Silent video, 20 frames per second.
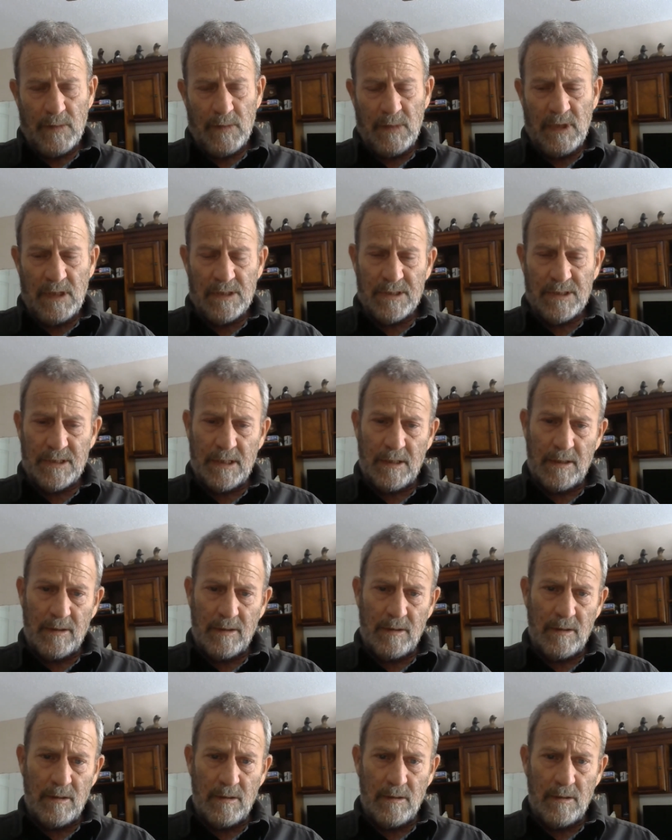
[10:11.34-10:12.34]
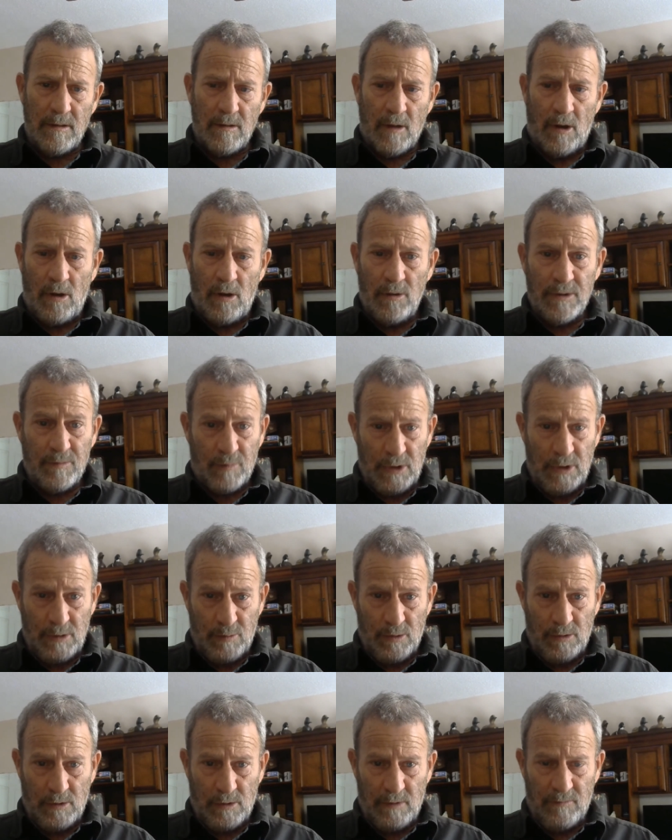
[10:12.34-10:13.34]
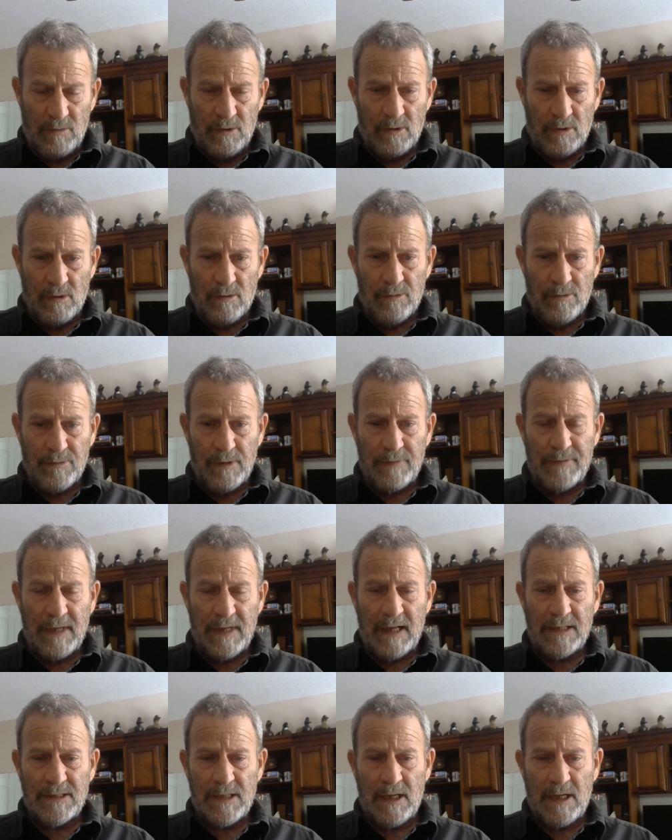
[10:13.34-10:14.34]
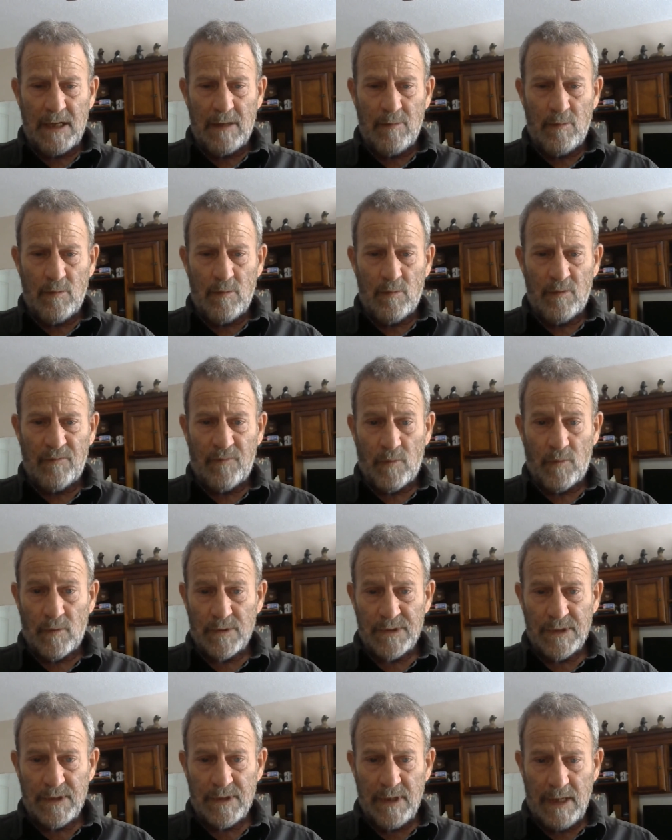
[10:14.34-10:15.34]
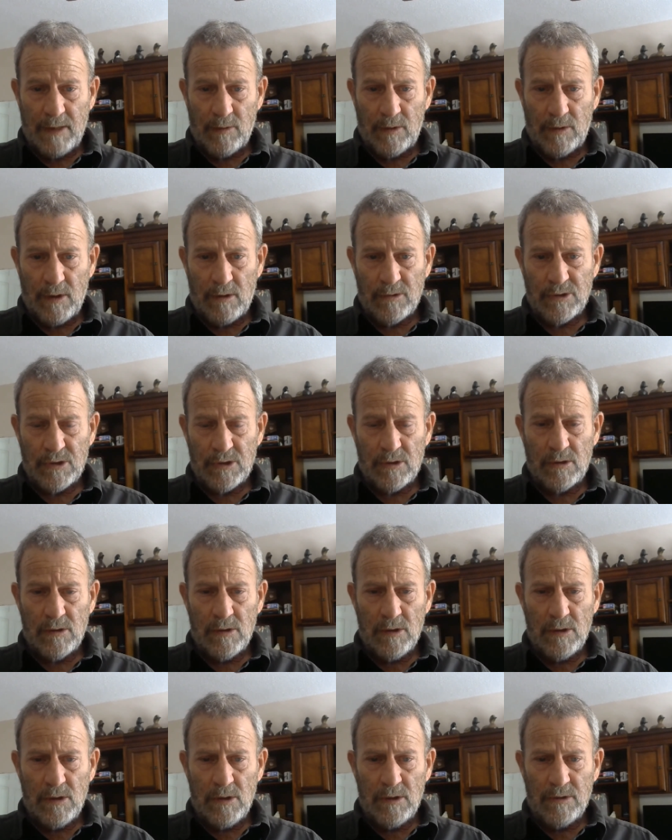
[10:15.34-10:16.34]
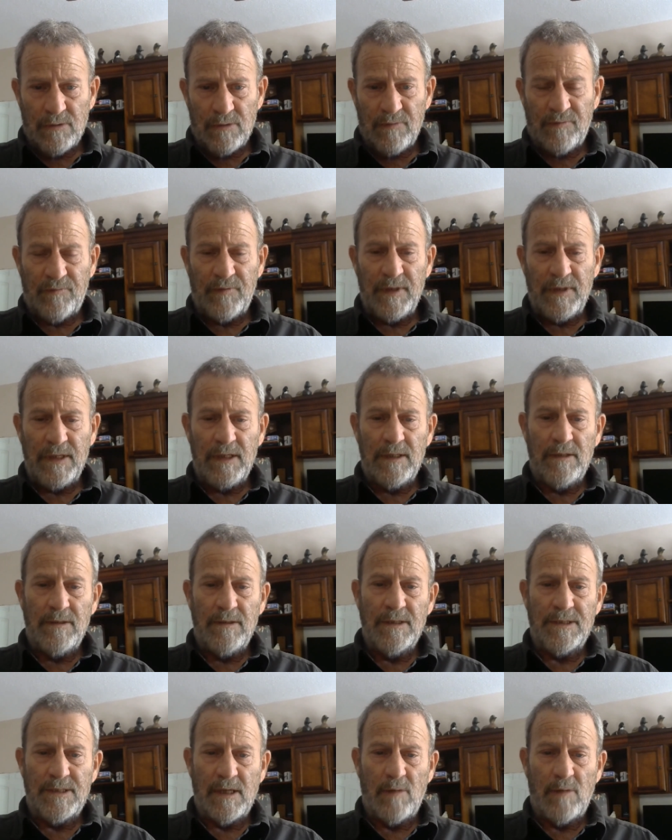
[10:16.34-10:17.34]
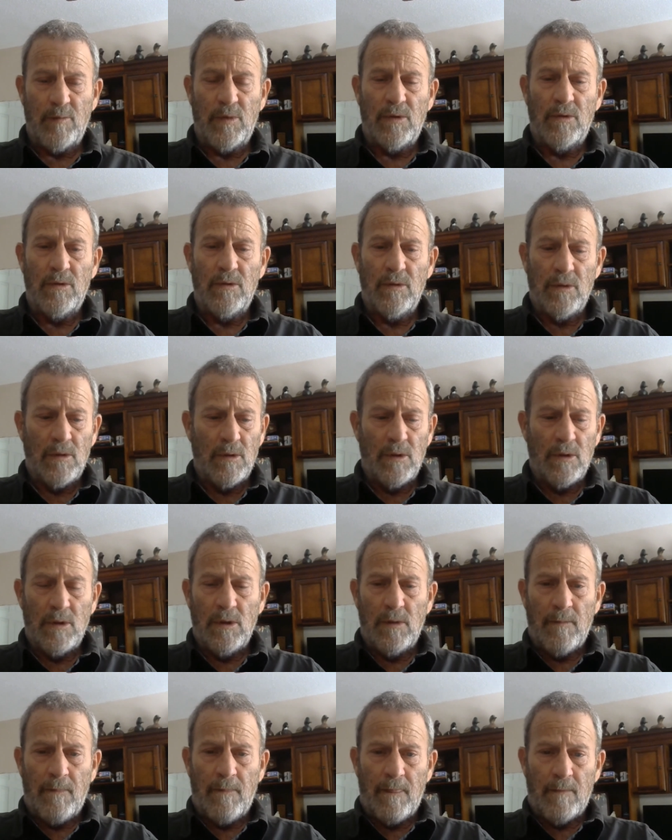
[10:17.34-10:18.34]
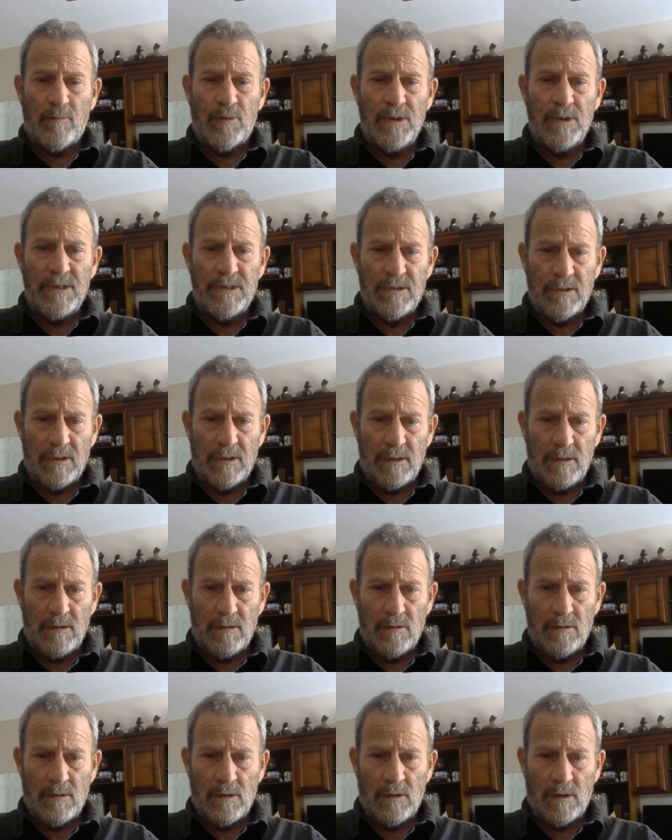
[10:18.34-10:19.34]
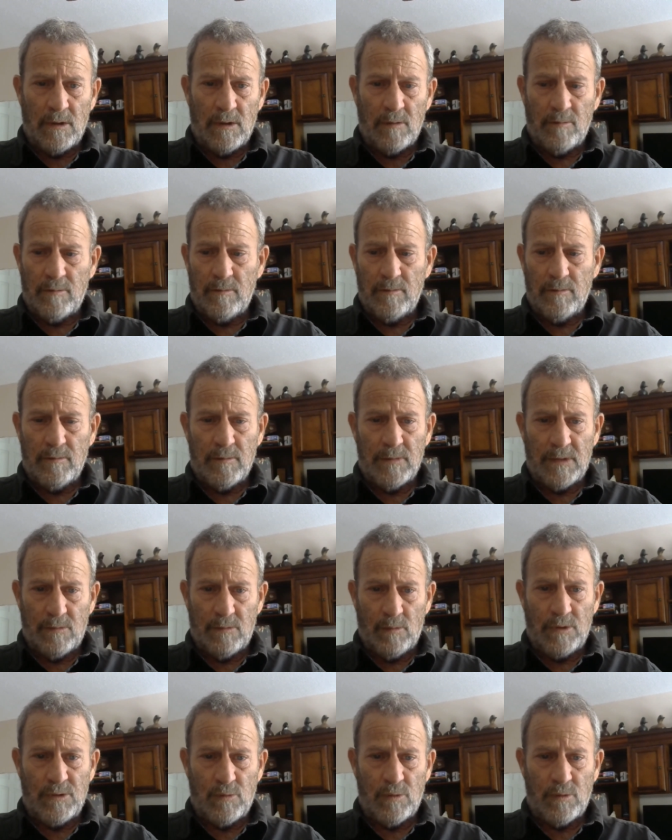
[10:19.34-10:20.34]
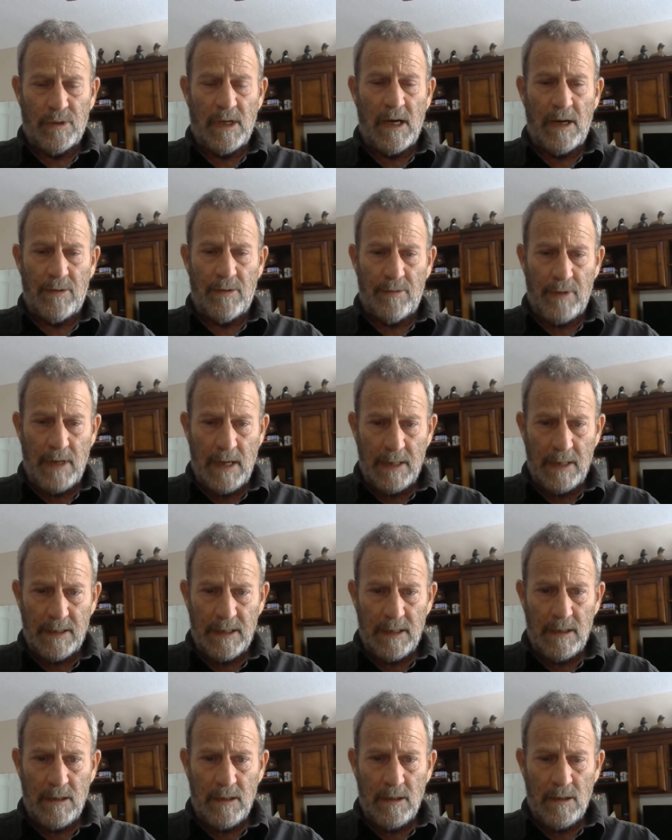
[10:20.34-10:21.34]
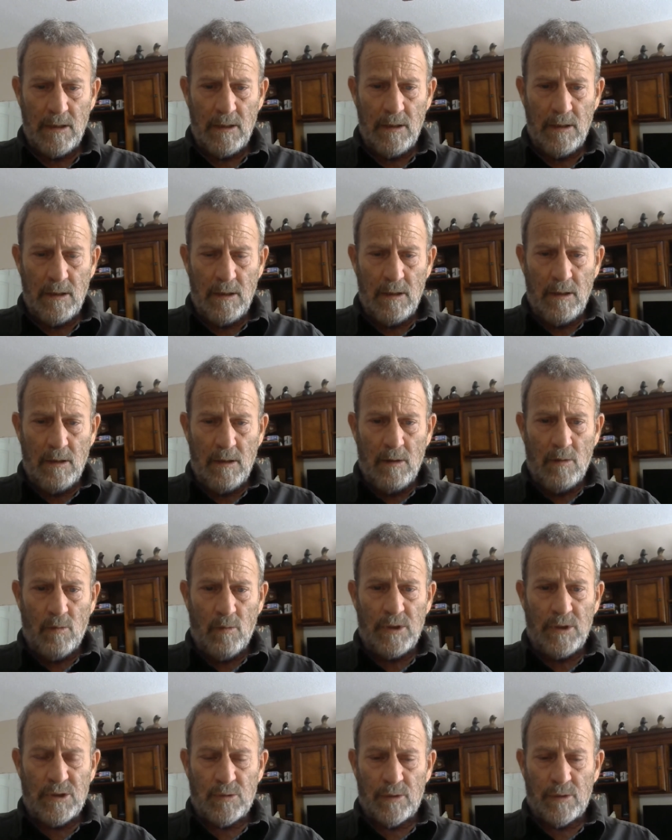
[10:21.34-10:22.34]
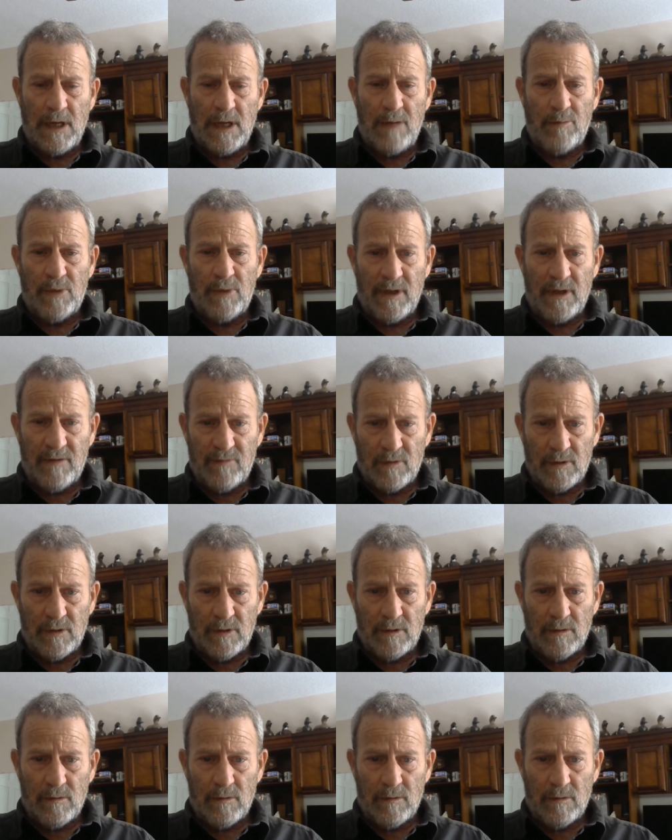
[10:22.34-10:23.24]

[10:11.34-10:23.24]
is that all the people of the earth at that time were forced into agriculture to feed the temple priesthood, um, which were the Anunnaki, which were not benevolent